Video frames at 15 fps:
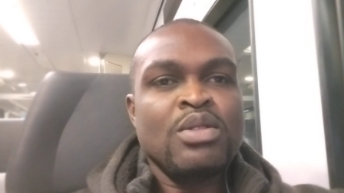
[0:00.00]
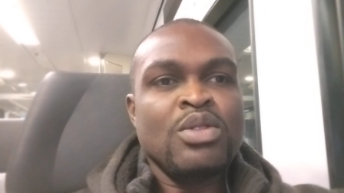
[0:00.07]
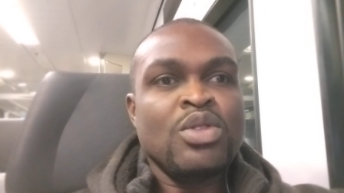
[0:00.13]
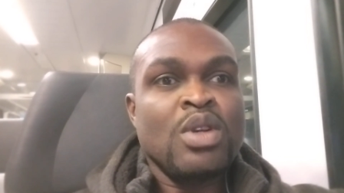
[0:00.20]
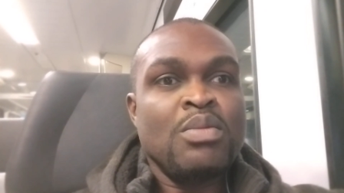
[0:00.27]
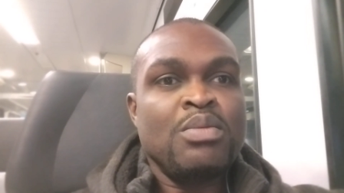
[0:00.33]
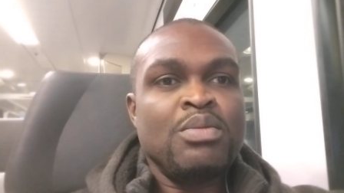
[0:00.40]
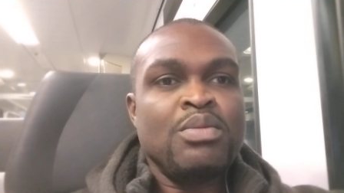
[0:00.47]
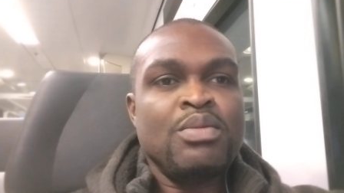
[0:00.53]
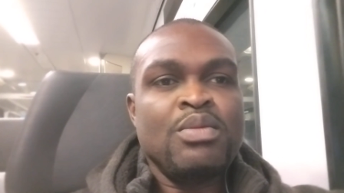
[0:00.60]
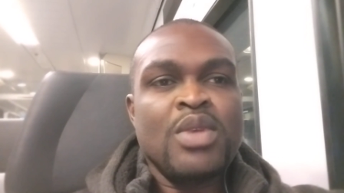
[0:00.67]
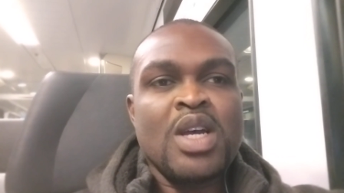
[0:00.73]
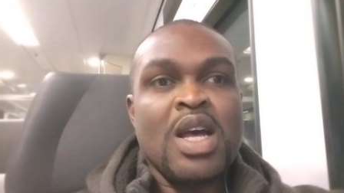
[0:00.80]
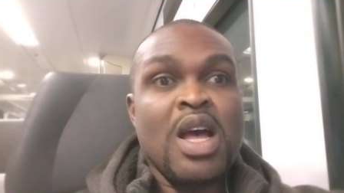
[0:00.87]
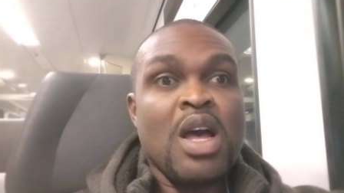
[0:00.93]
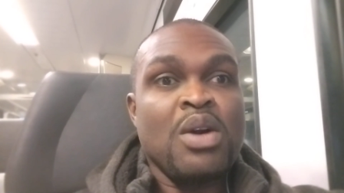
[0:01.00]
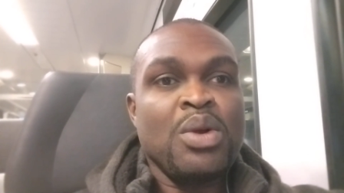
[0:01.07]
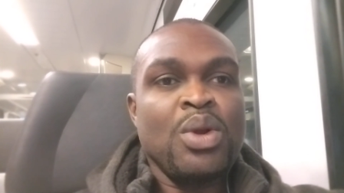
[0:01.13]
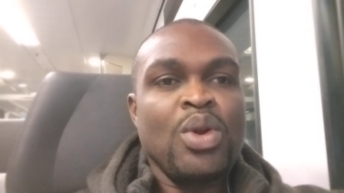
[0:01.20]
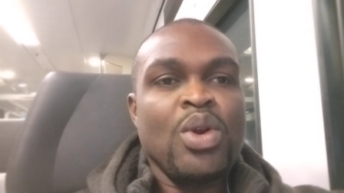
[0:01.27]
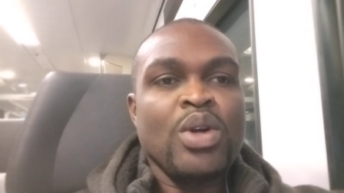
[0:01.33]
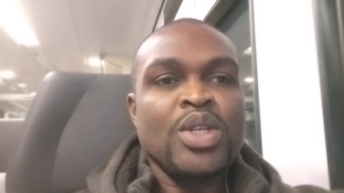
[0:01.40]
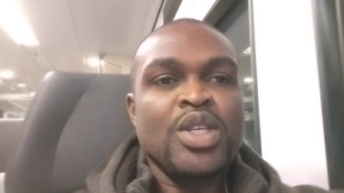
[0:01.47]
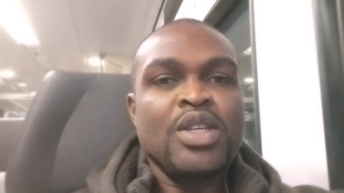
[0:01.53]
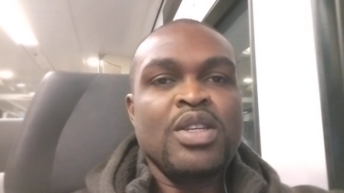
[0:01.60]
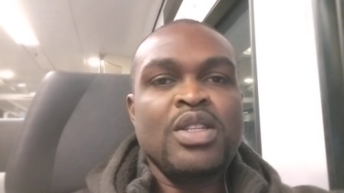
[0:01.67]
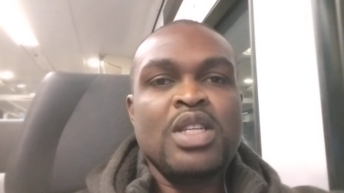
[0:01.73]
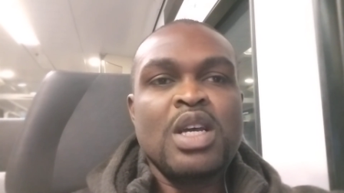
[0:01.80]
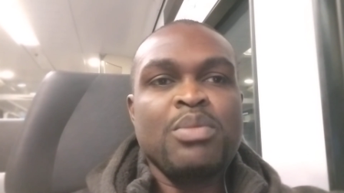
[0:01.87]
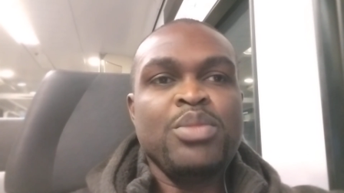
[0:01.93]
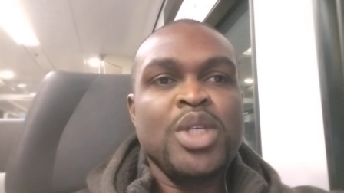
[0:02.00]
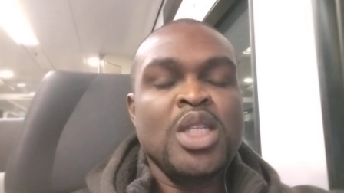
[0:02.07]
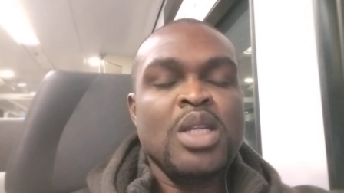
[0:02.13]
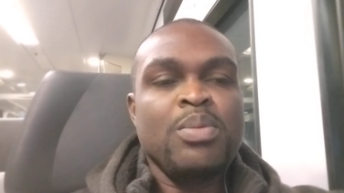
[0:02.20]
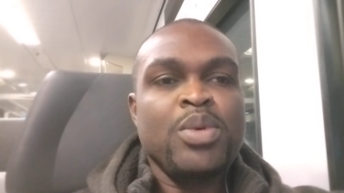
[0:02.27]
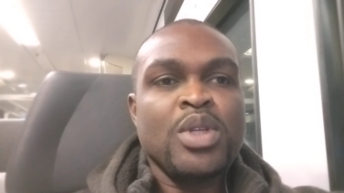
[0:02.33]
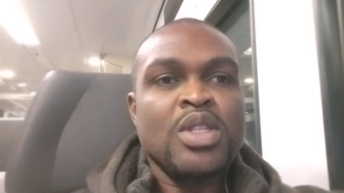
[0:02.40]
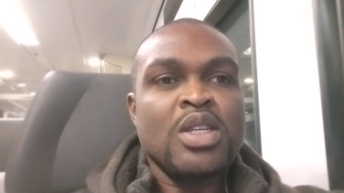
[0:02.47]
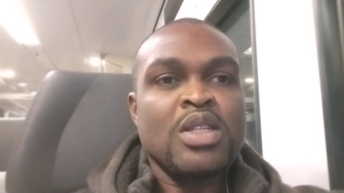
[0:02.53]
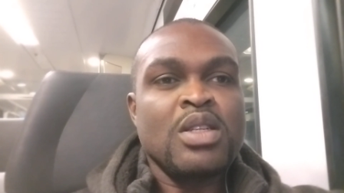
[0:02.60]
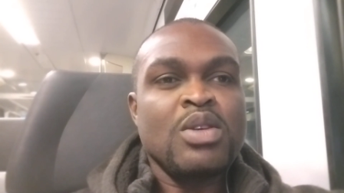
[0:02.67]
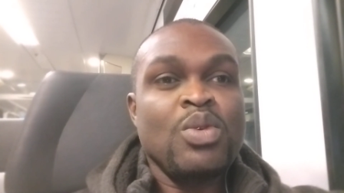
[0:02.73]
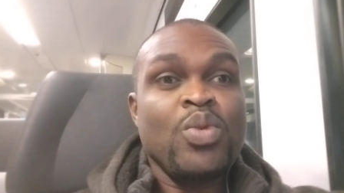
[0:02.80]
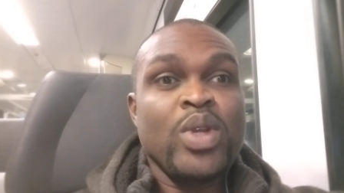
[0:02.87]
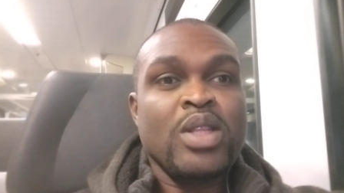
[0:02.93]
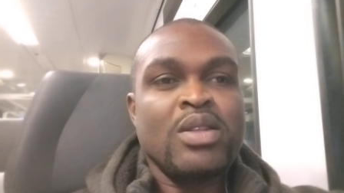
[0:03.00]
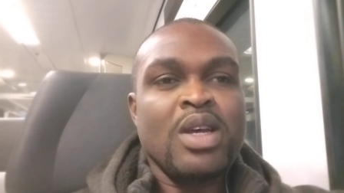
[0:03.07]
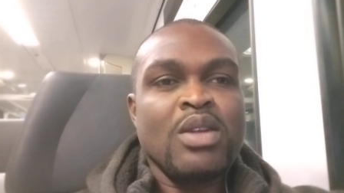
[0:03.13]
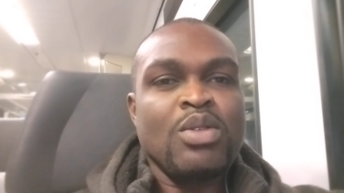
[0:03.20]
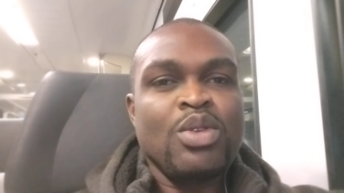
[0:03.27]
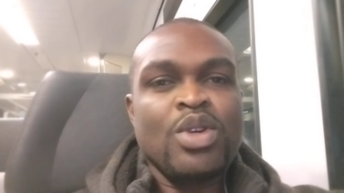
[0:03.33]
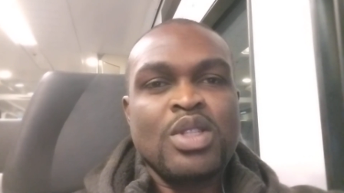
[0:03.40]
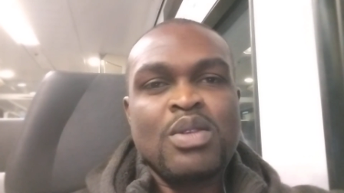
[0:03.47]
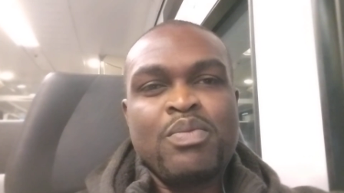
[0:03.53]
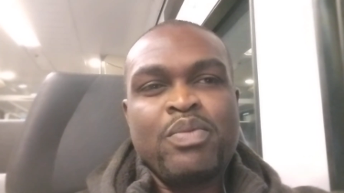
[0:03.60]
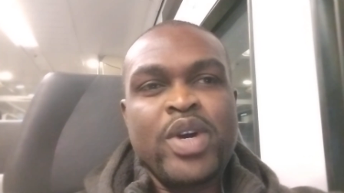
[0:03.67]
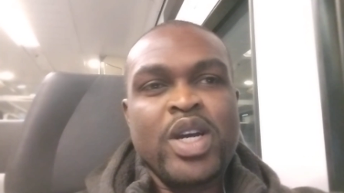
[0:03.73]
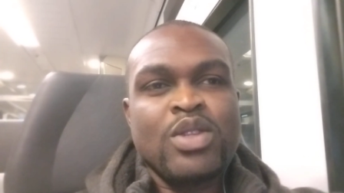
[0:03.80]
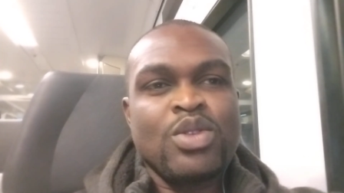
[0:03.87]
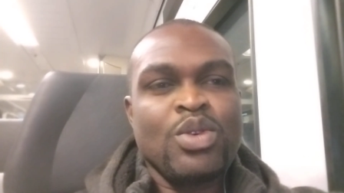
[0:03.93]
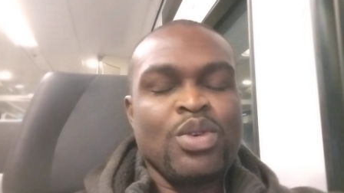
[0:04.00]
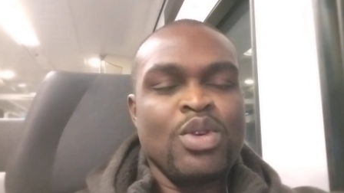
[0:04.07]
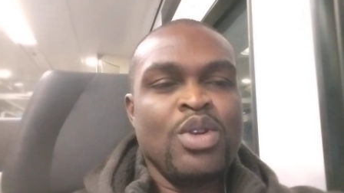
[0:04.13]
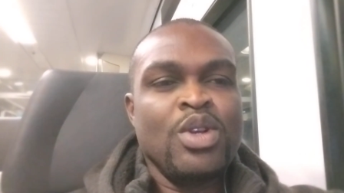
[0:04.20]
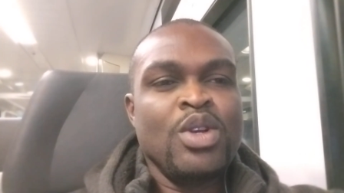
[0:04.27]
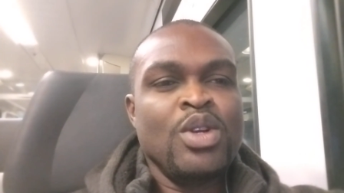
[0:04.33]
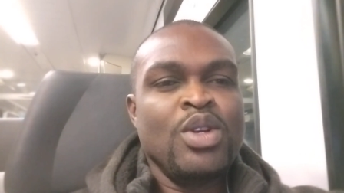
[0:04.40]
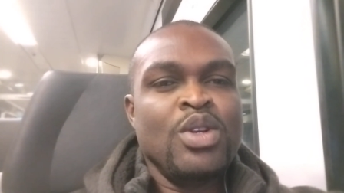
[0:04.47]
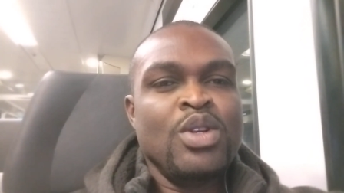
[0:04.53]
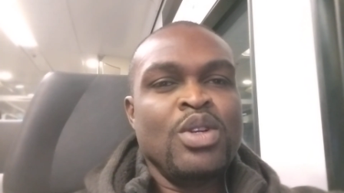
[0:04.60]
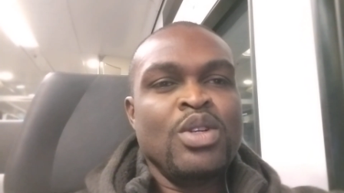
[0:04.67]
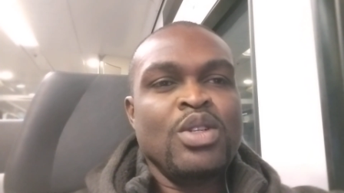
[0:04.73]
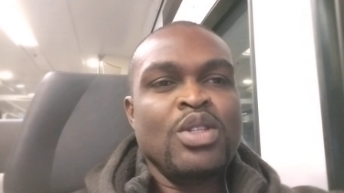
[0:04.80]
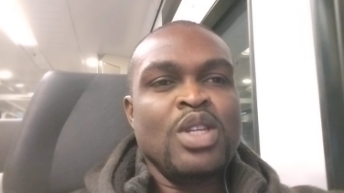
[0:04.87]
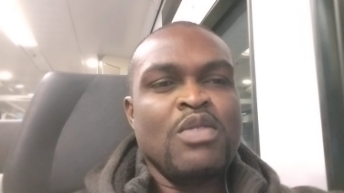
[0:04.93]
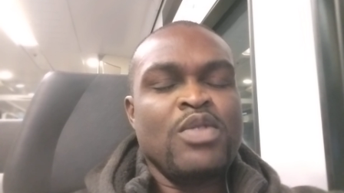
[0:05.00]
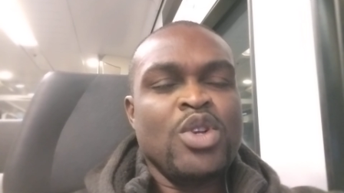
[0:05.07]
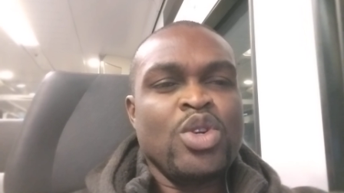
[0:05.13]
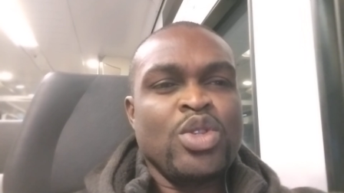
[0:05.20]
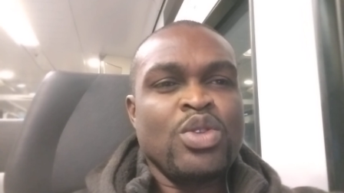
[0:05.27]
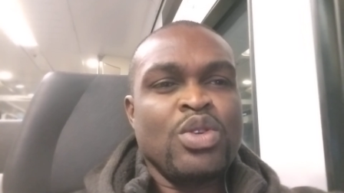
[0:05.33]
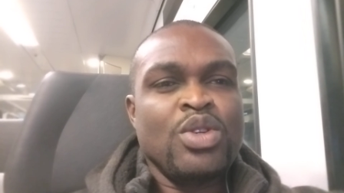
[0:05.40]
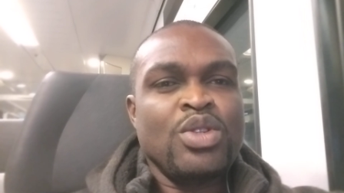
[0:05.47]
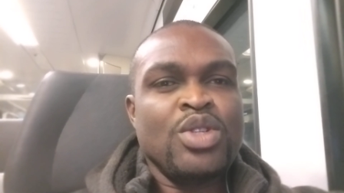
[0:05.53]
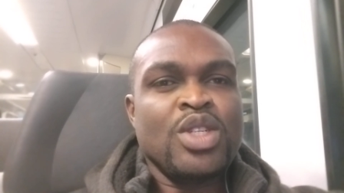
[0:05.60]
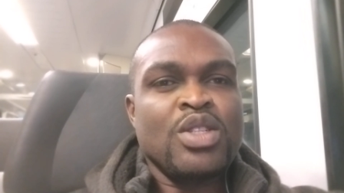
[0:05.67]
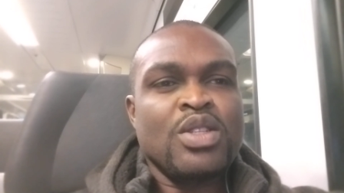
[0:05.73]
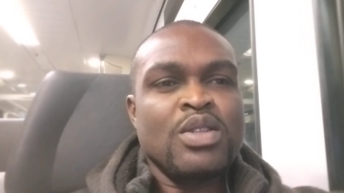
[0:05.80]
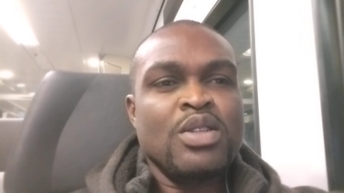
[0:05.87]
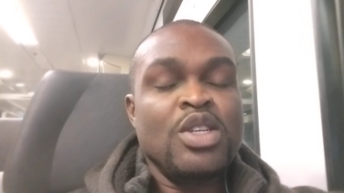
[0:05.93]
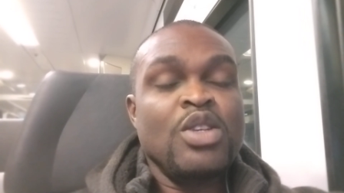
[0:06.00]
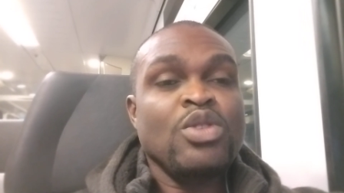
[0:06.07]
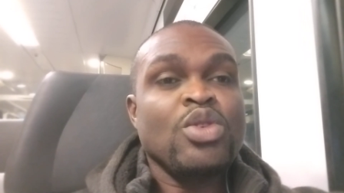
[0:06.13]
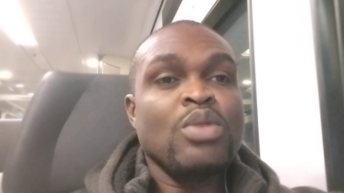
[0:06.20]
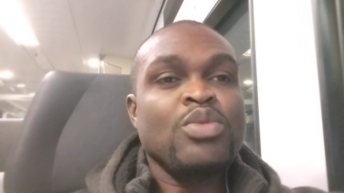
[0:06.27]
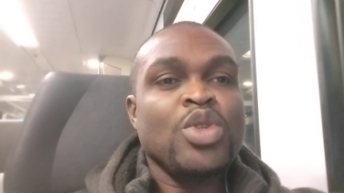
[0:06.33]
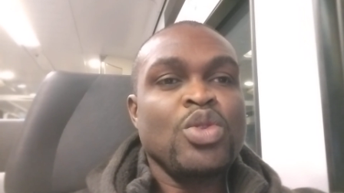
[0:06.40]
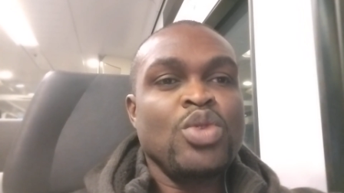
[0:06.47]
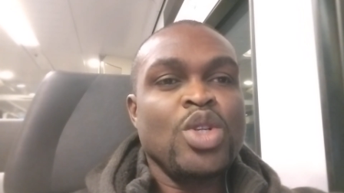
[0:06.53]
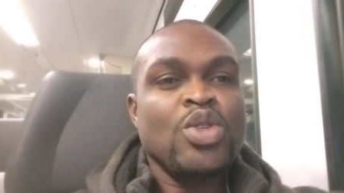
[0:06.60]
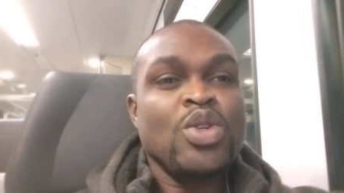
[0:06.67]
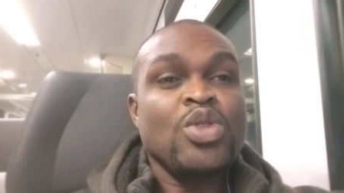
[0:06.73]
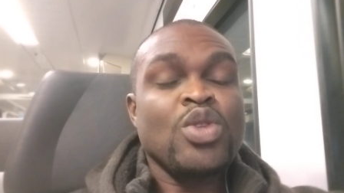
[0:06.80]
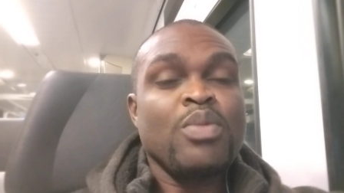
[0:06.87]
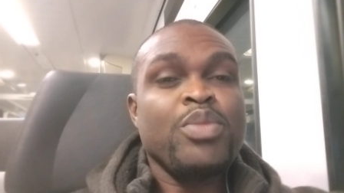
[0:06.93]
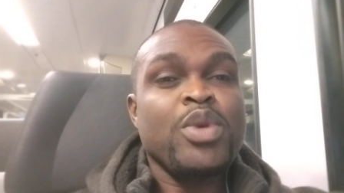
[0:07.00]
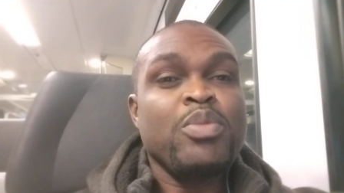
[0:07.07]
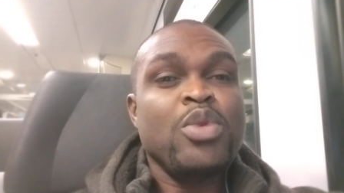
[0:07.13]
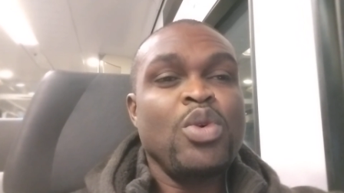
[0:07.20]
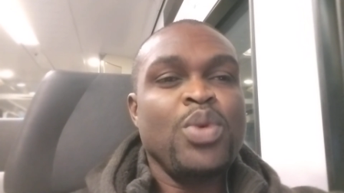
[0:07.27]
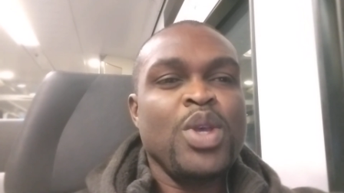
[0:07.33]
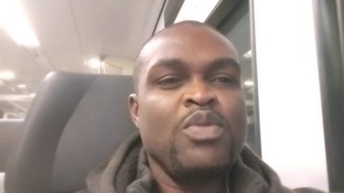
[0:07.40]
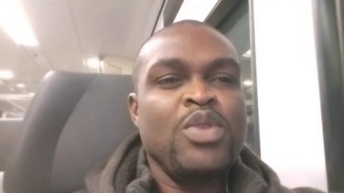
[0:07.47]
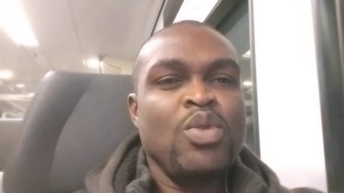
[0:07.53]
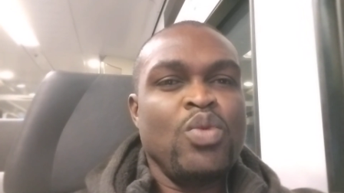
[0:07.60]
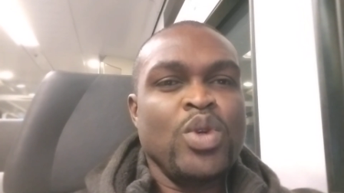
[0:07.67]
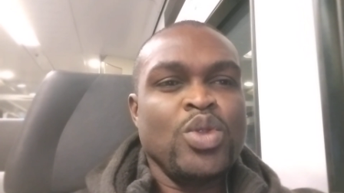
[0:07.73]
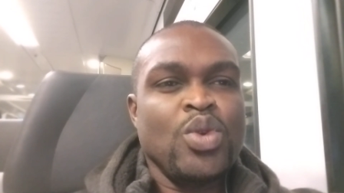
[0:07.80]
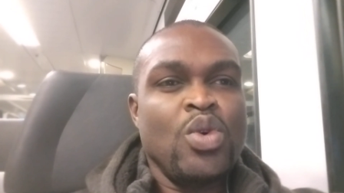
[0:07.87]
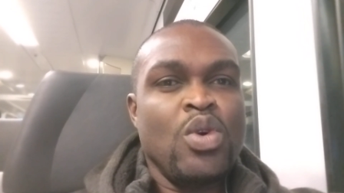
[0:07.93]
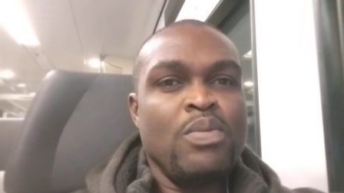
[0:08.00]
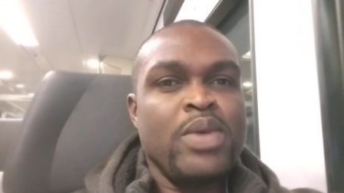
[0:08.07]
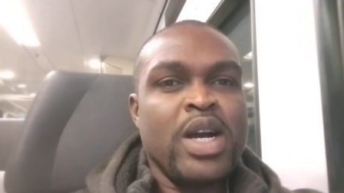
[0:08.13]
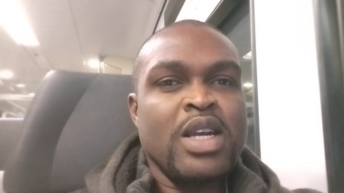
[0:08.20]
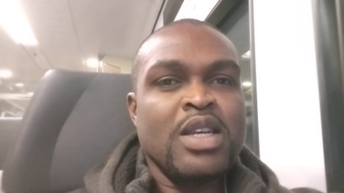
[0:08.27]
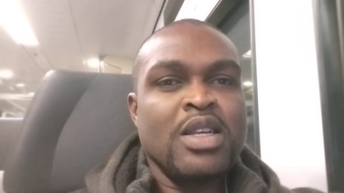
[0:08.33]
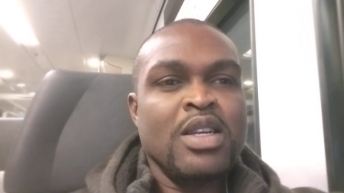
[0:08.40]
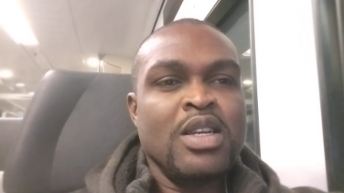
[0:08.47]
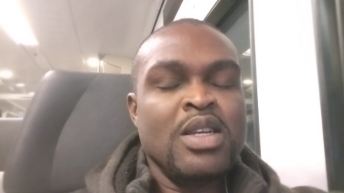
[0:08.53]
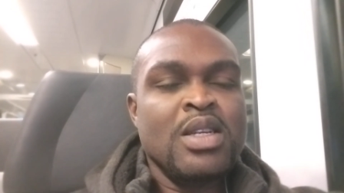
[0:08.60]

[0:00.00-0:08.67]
Some are unlucky, they are being deported without nothing back to their various countries. In some situations, some people will even want to go back.